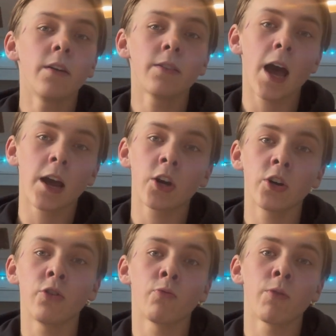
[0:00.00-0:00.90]
That
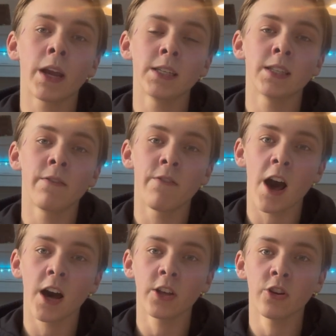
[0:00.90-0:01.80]
could raise the
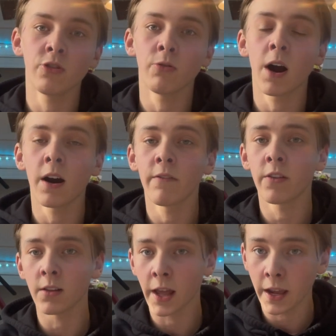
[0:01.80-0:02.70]
value of
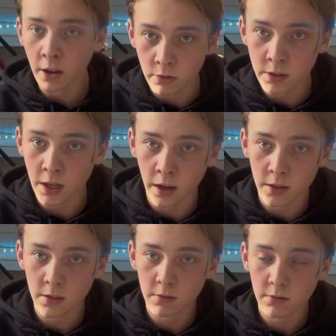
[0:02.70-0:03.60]
the Lego
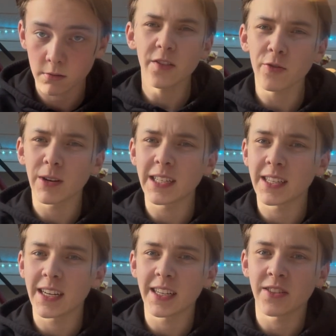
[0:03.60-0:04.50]
set. Another
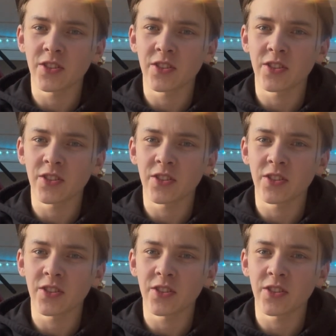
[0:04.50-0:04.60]
reason is